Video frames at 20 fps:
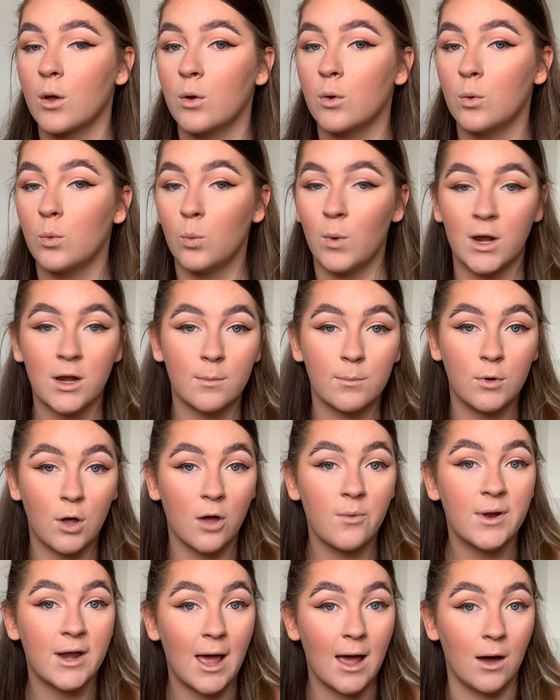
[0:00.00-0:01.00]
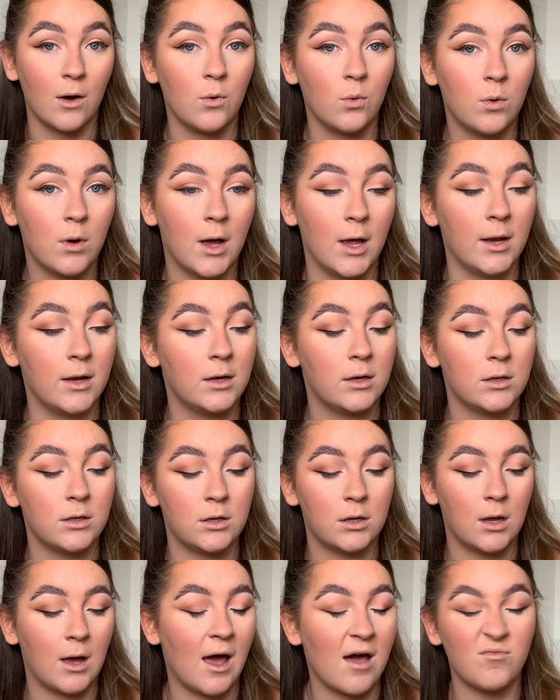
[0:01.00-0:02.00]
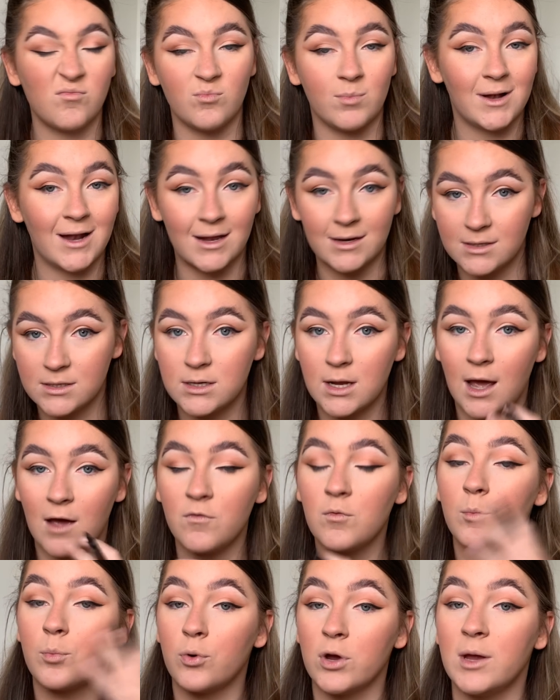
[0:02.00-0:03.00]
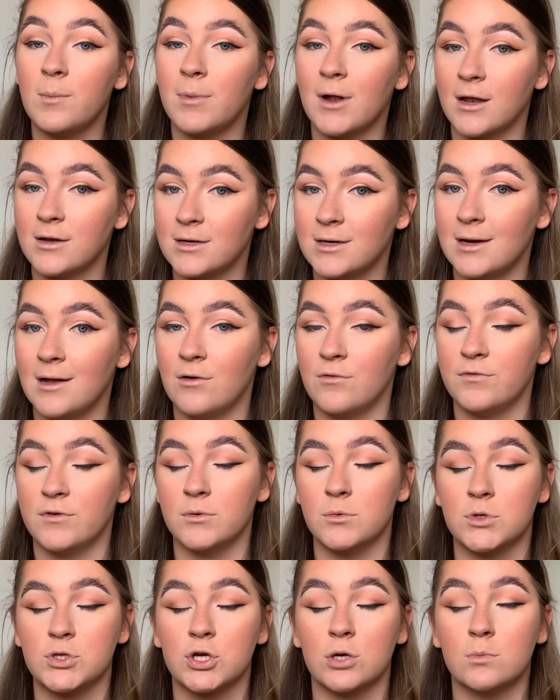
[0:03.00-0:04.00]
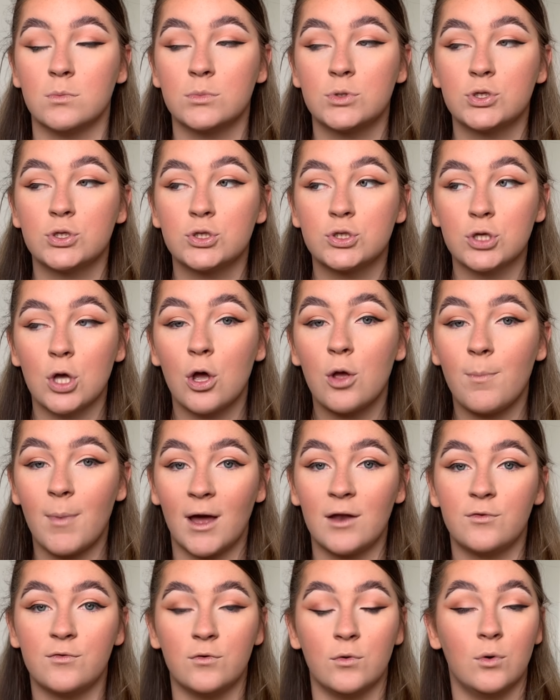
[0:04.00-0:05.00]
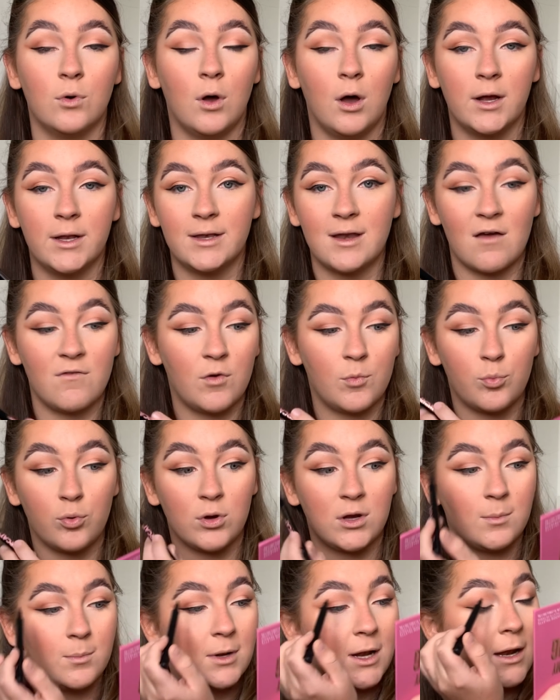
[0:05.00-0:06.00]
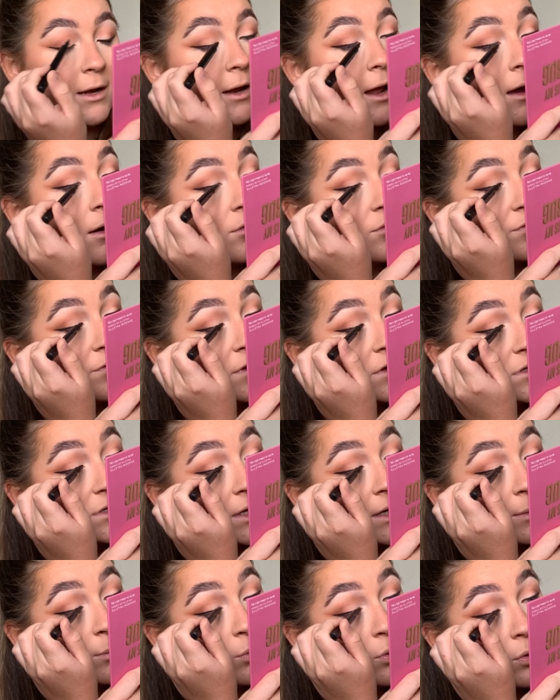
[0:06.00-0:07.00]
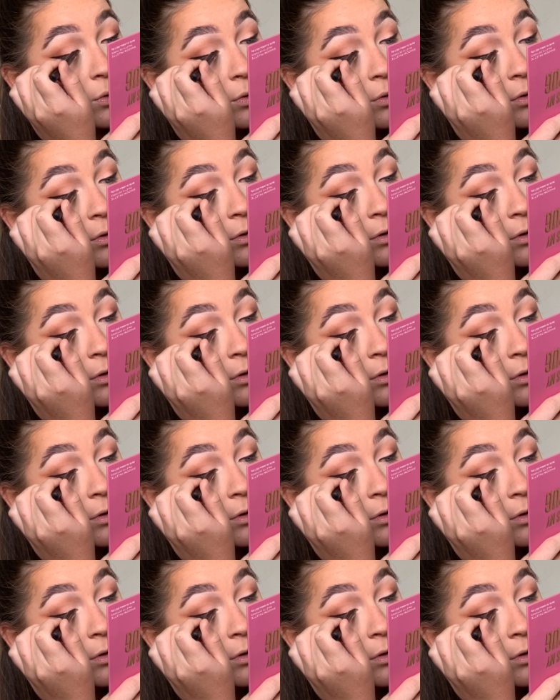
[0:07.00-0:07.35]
when I'm going out and I haven't pre-planned an outfit, which I'm so bad for. I never pre-plan outfits anymore.